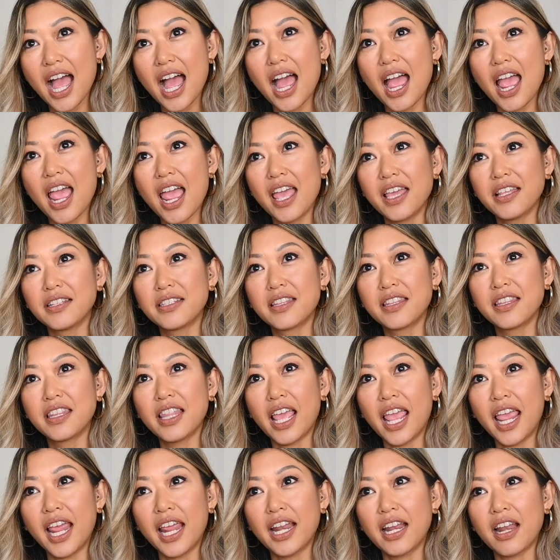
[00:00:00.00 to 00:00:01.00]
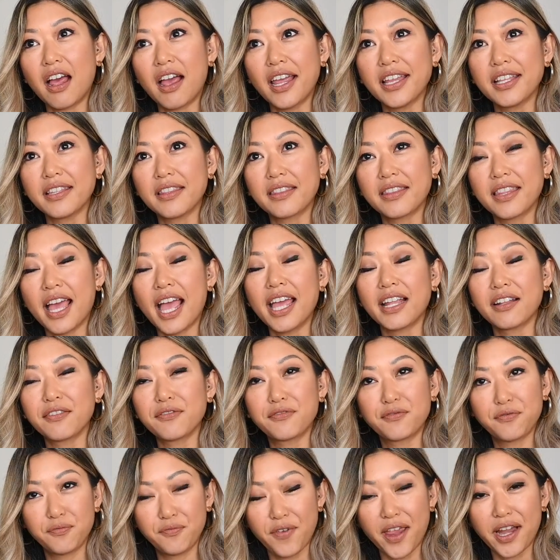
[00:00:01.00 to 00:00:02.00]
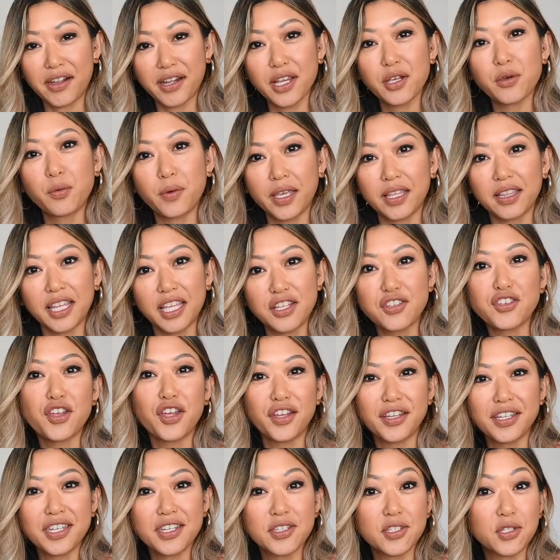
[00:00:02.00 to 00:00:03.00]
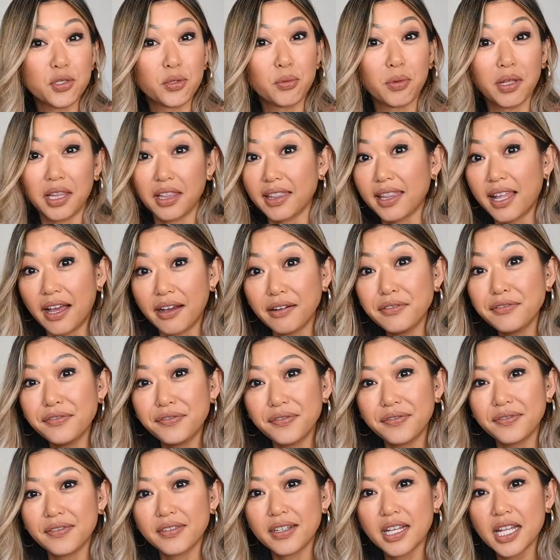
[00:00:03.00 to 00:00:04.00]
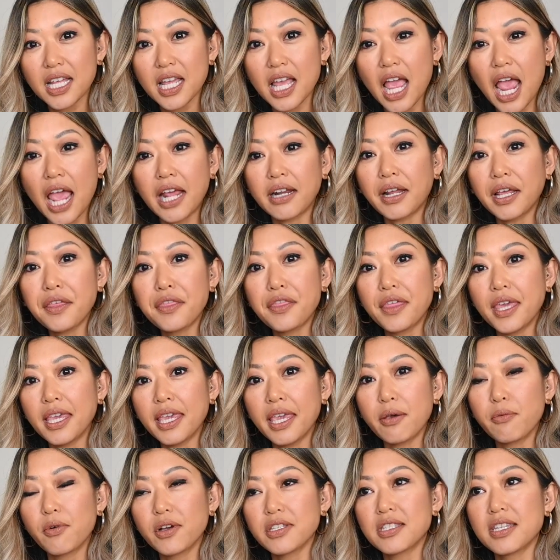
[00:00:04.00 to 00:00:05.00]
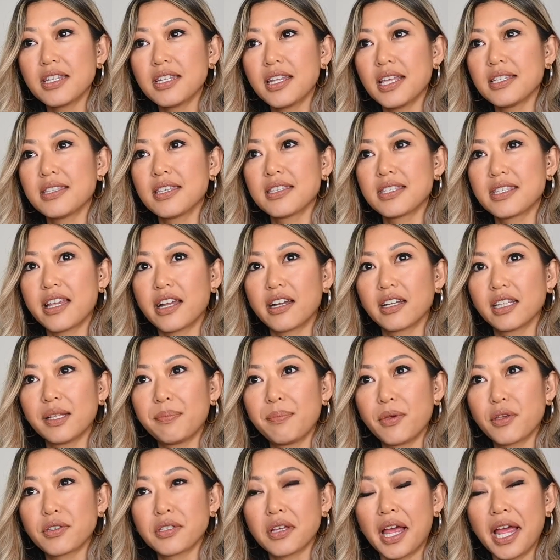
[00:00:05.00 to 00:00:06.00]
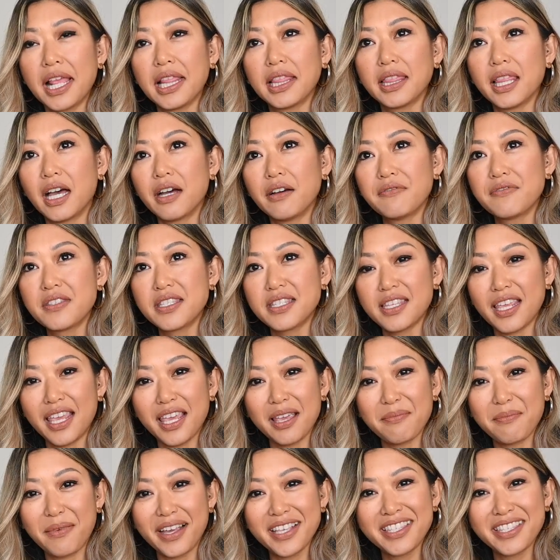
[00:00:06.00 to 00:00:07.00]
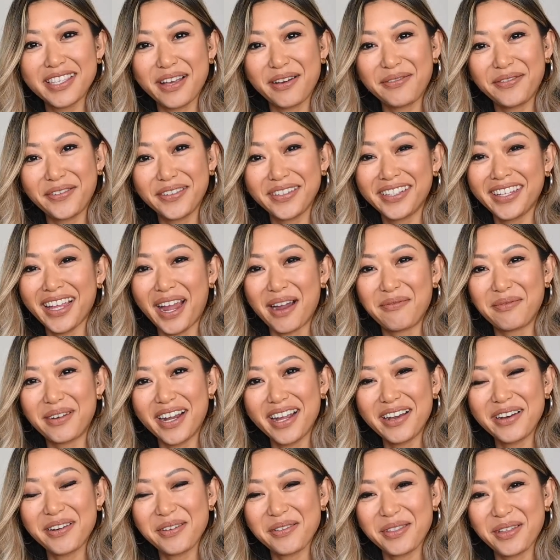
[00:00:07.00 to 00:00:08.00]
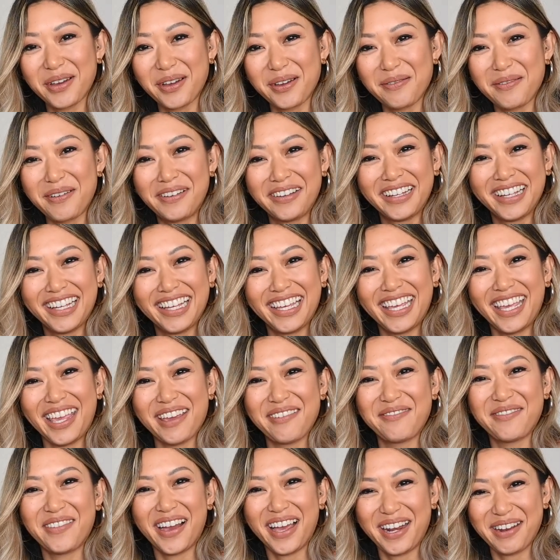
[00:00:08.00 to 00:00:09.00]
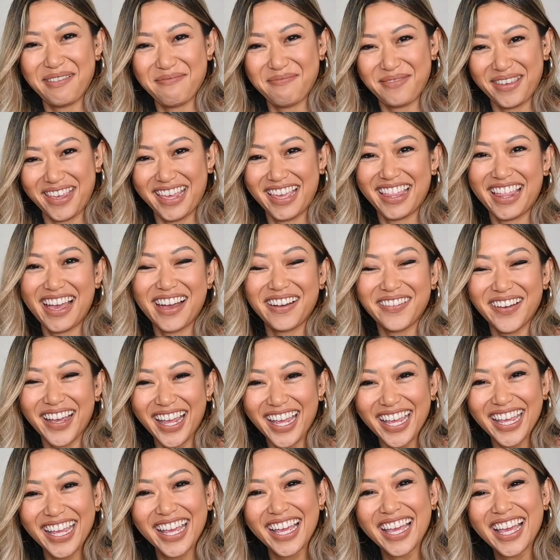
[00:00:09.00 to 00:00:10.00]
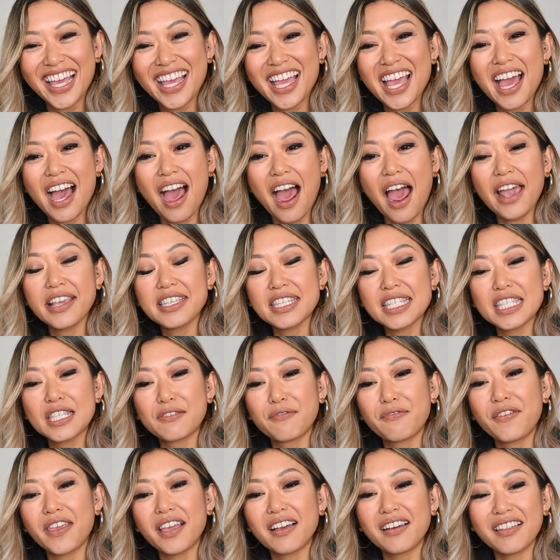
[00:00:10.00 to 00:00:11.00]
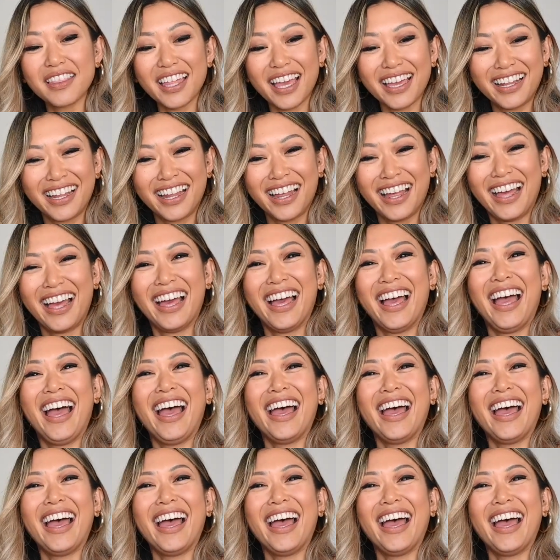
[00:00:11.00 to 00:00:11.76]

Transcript: and then that very quickly turned into a love. And I think it wasn't necessarily because I love seeing myself on camera, although it might appear that way. I just feel that